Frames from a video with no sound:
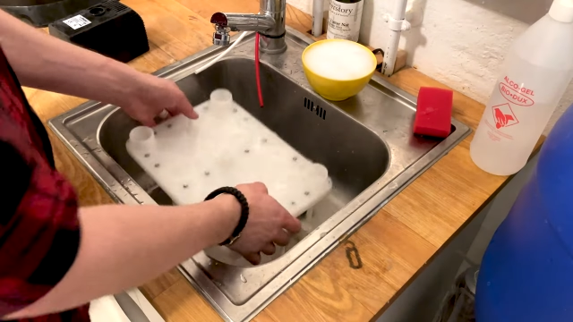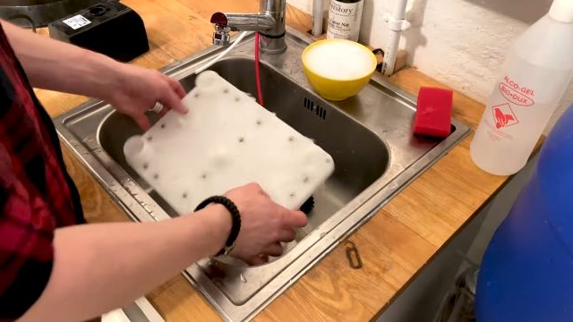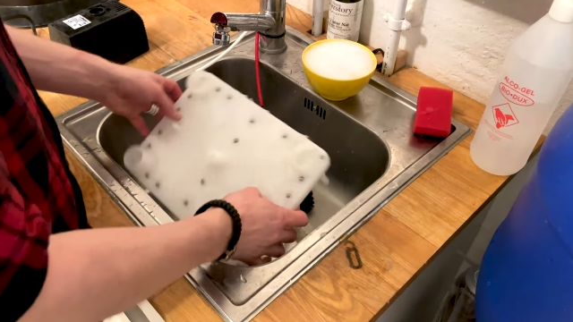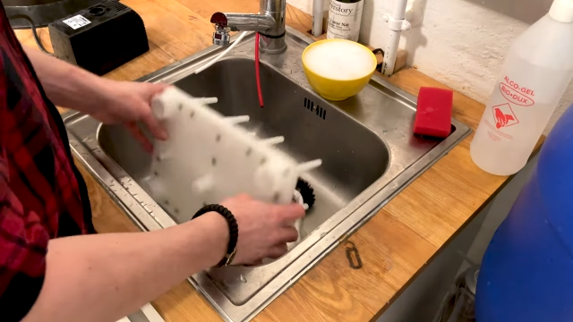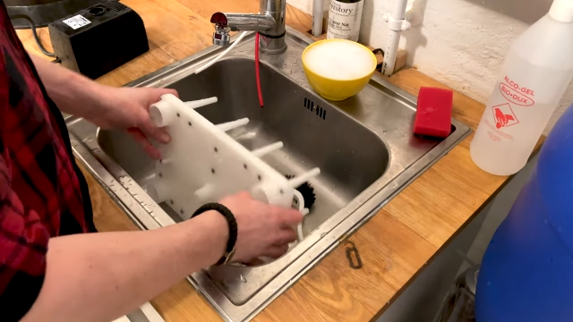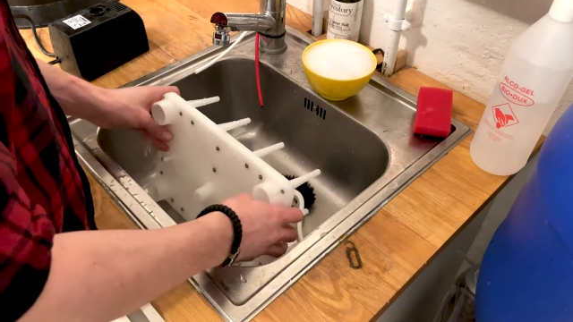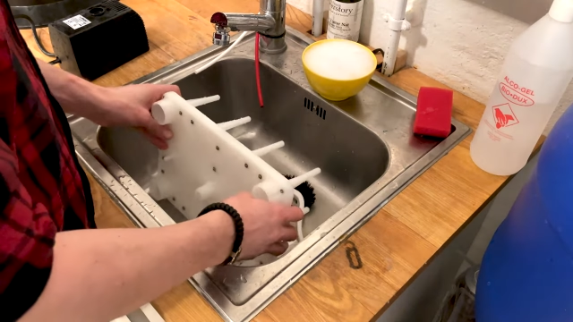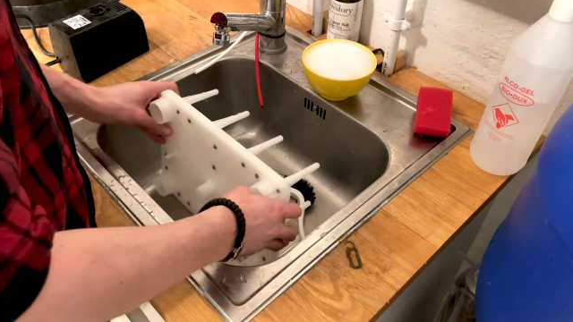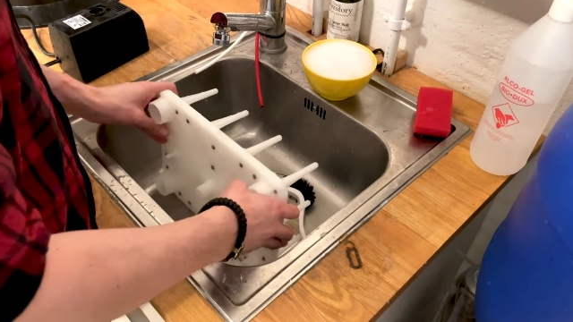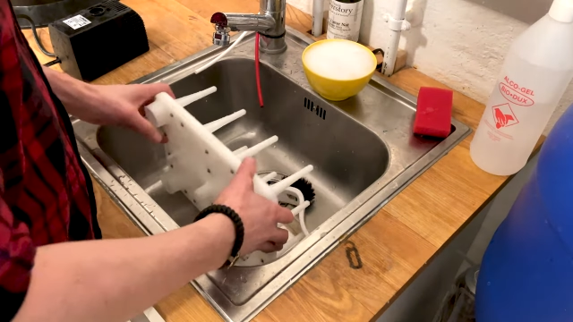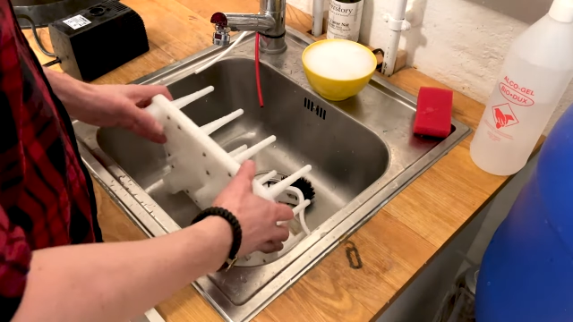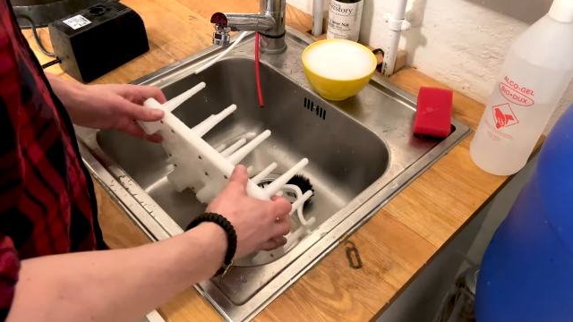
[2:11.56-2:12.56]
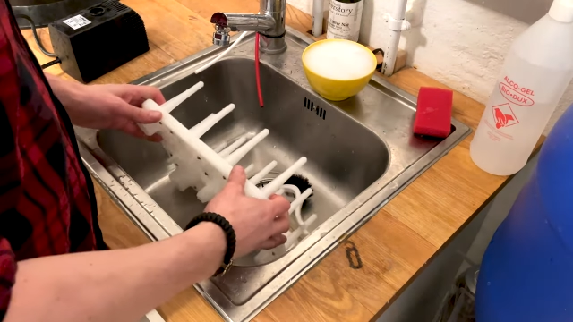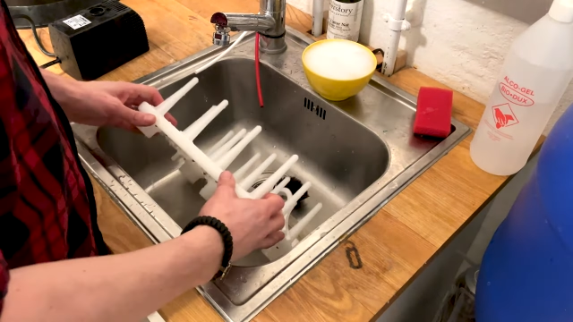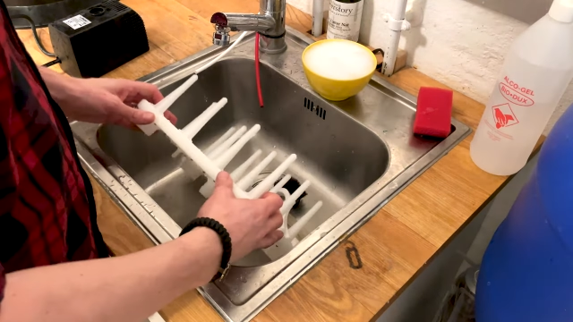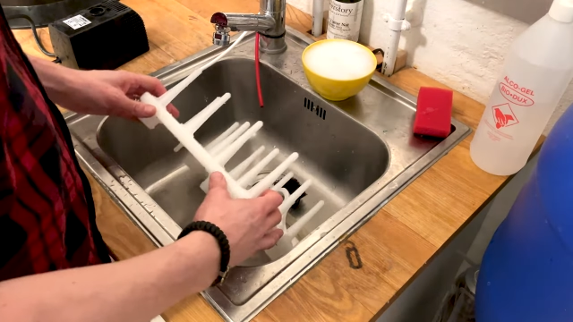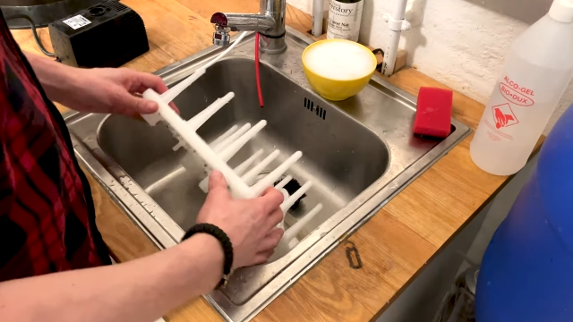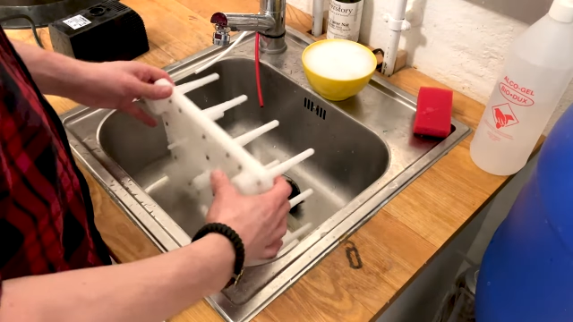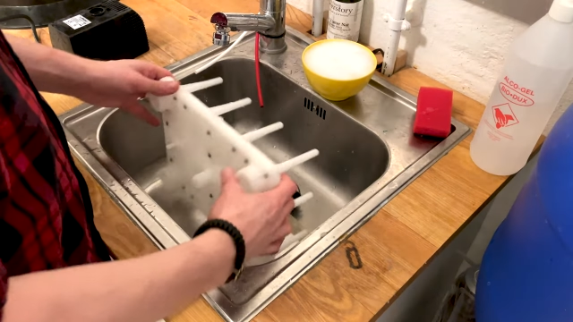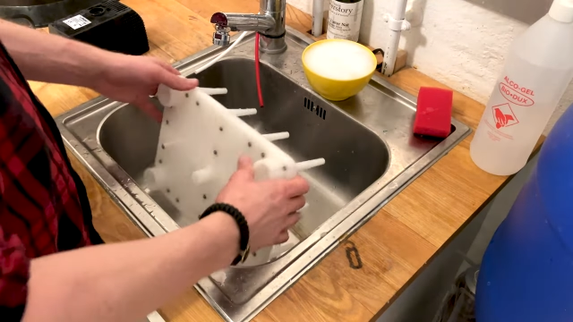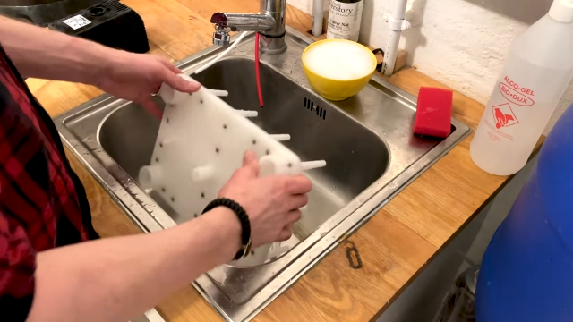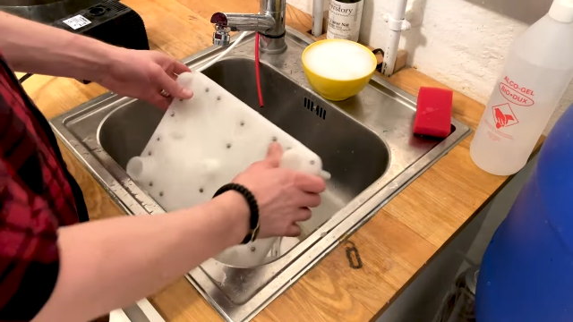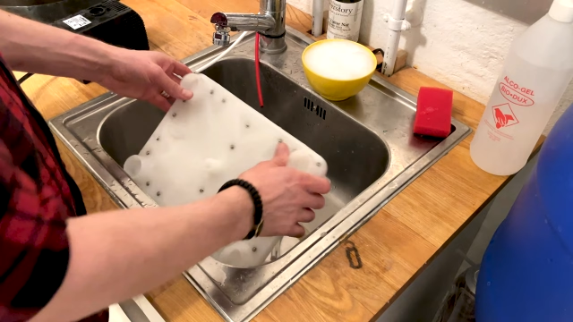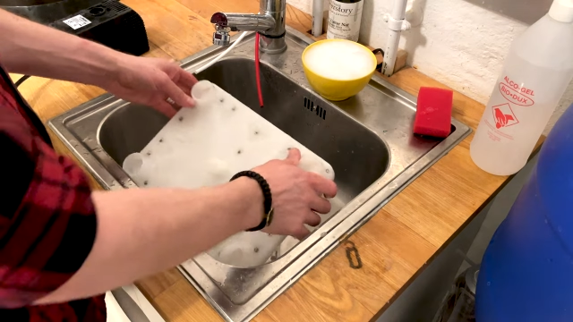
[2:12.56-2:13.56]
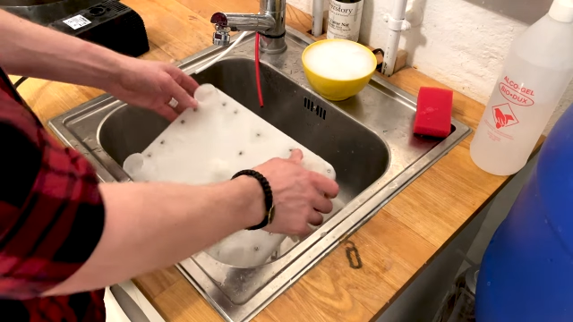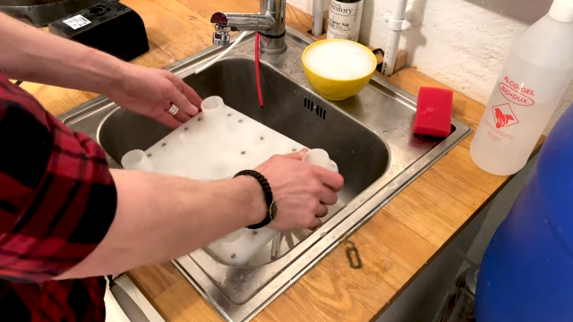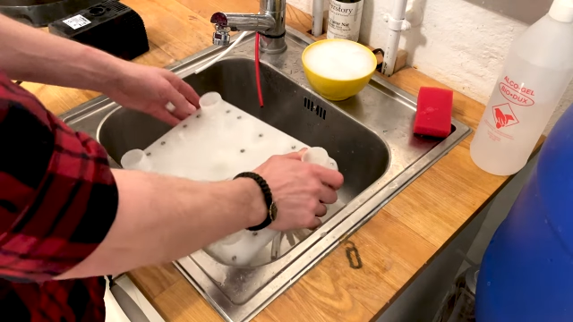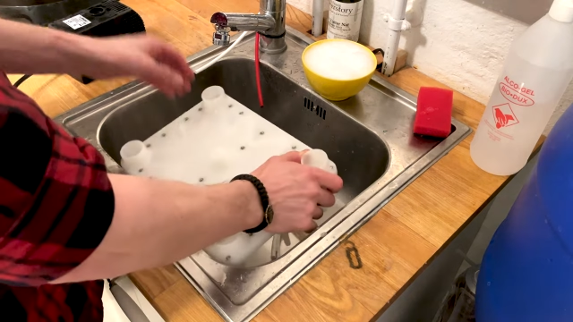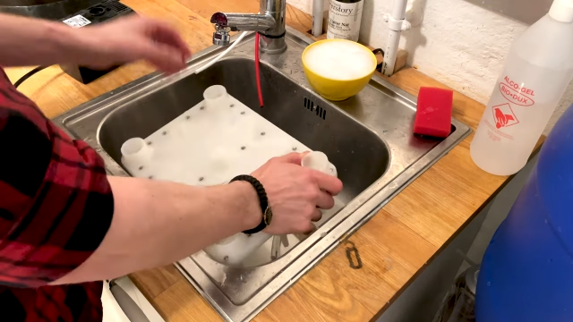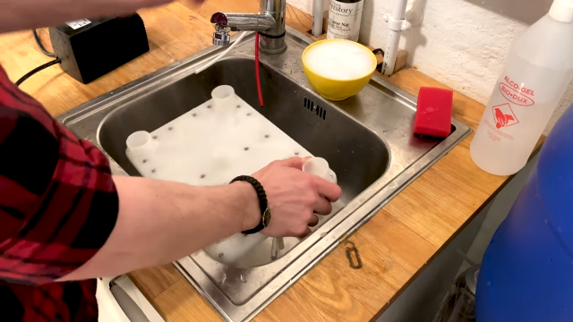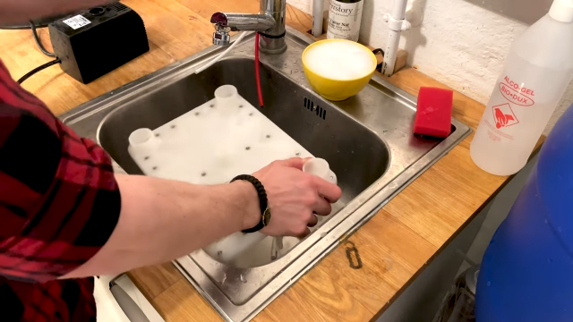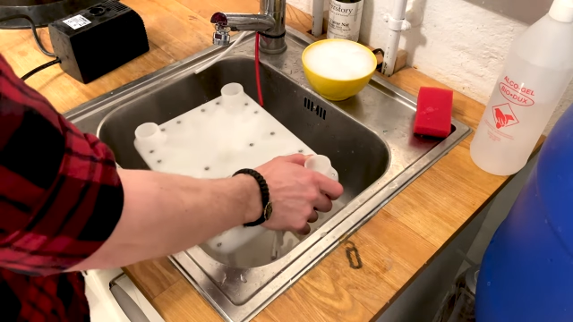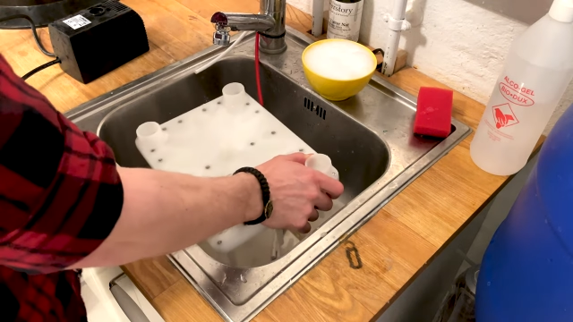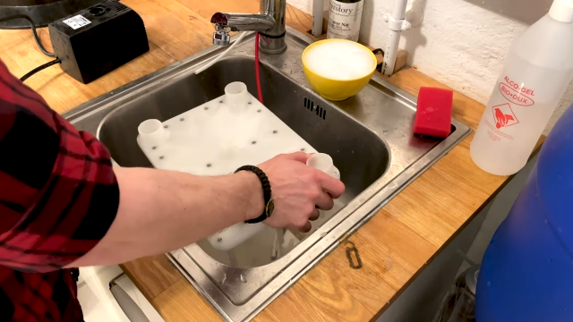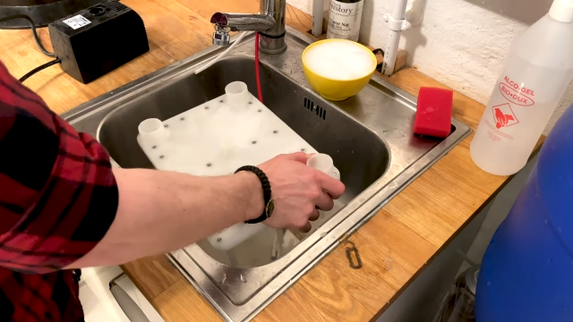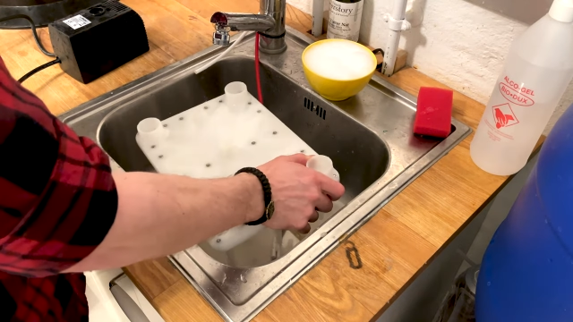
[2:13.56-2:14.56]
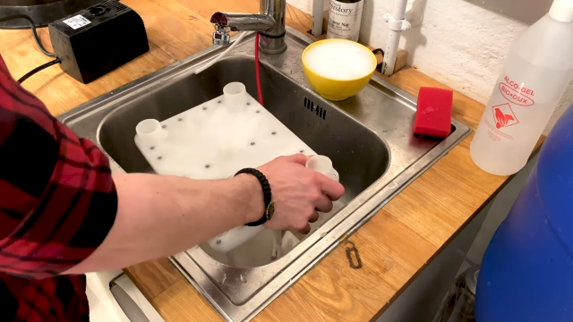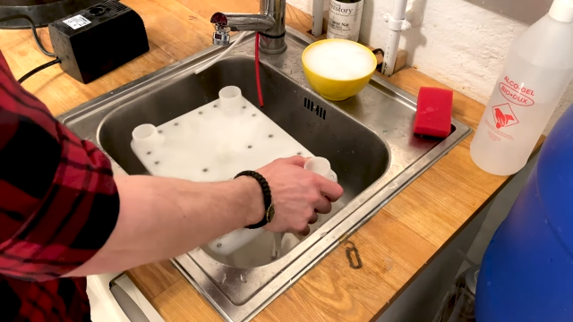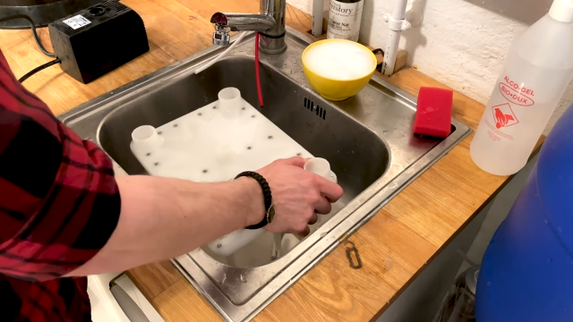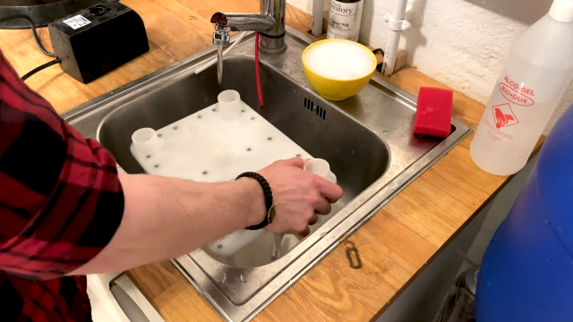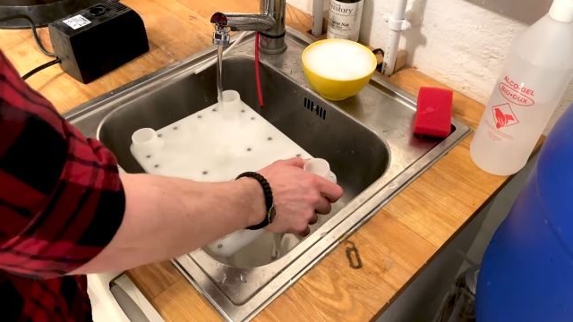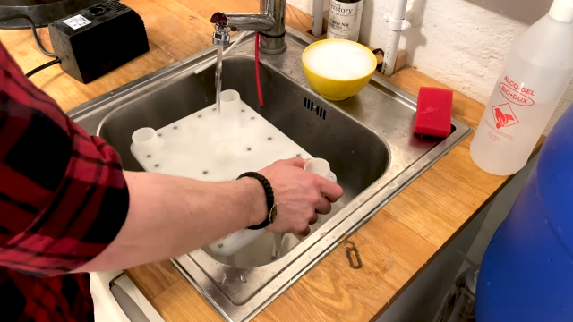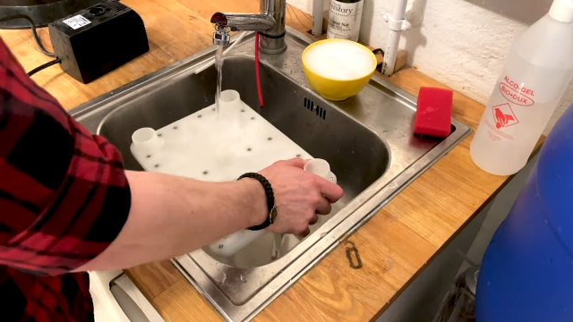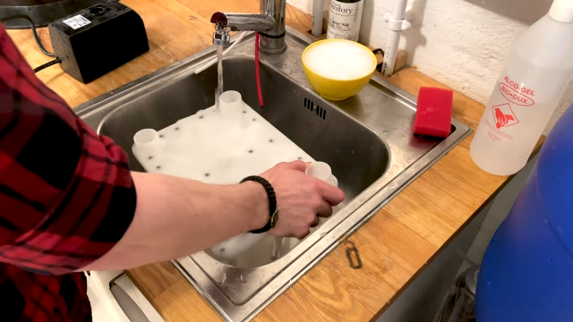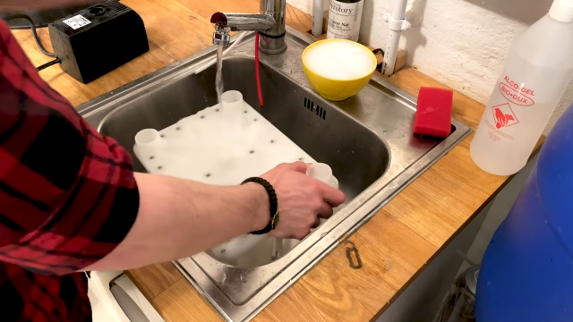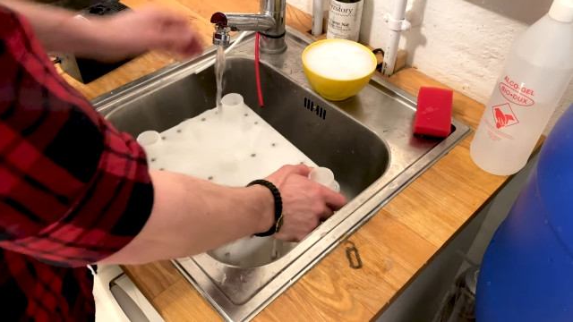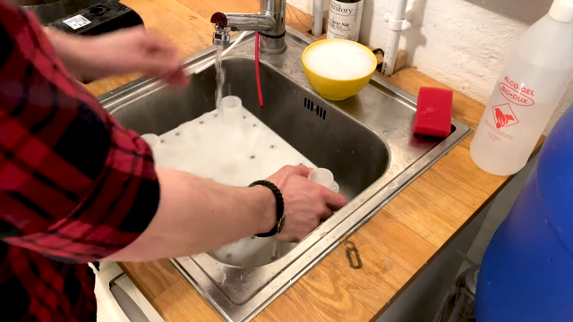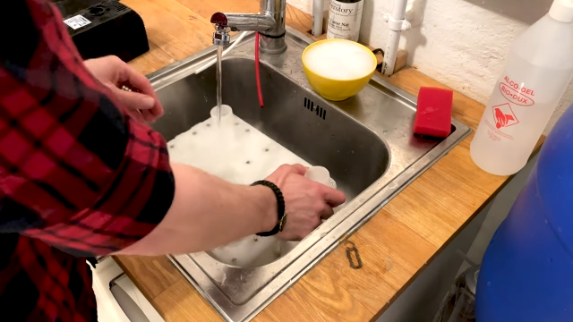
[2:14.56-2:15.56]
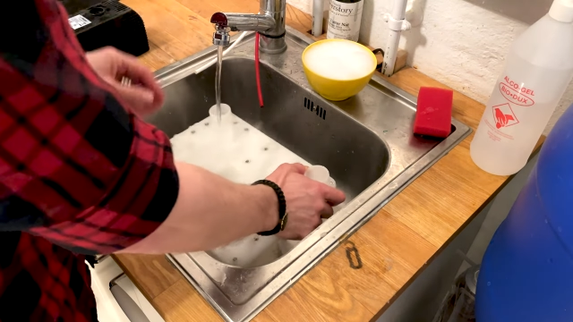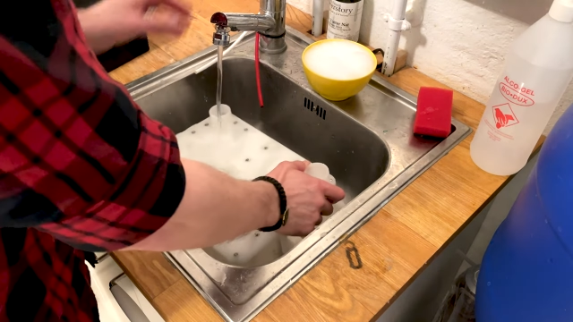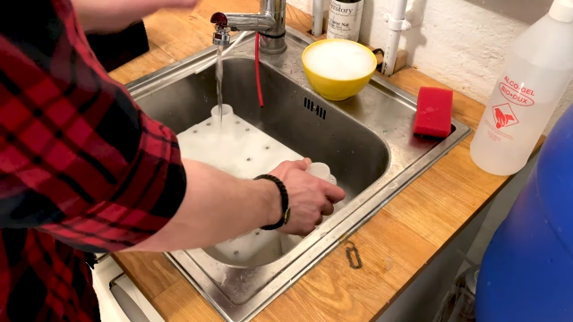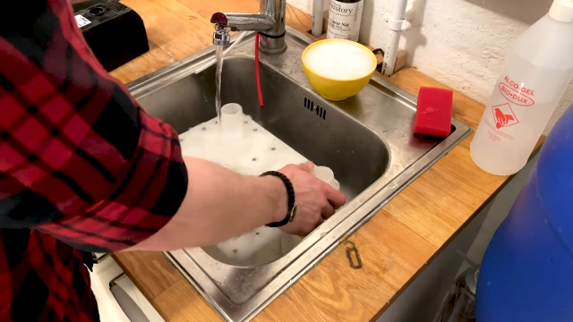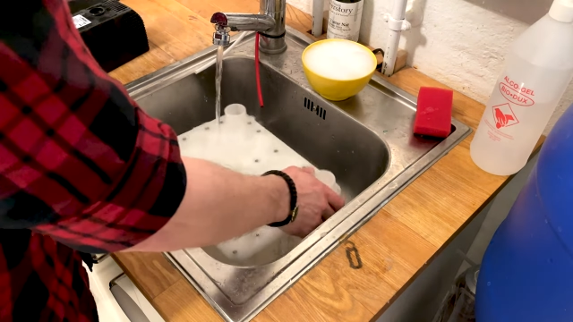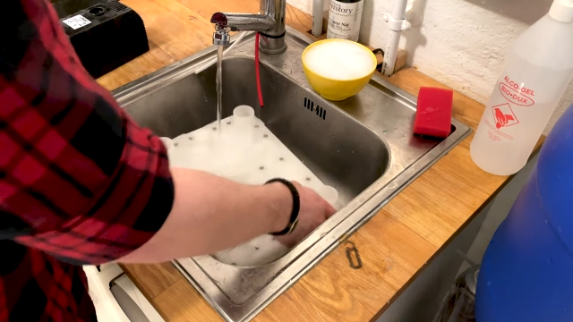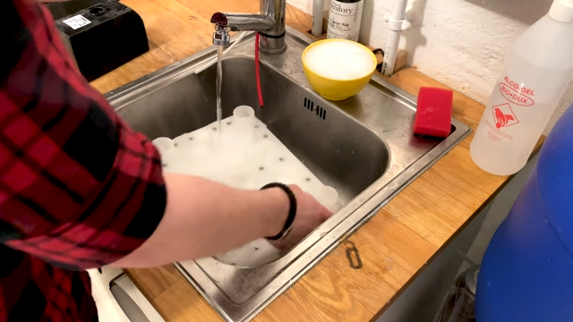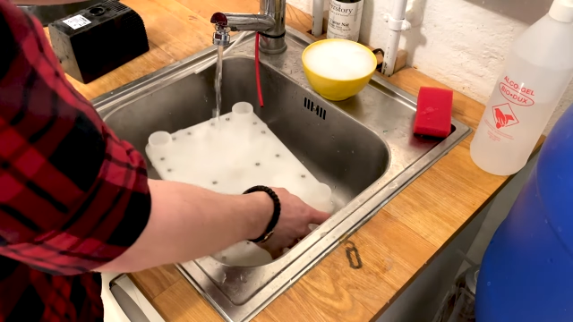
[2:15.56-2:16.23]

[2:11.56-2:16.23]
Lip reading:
No face is visible, so there are no lips to read.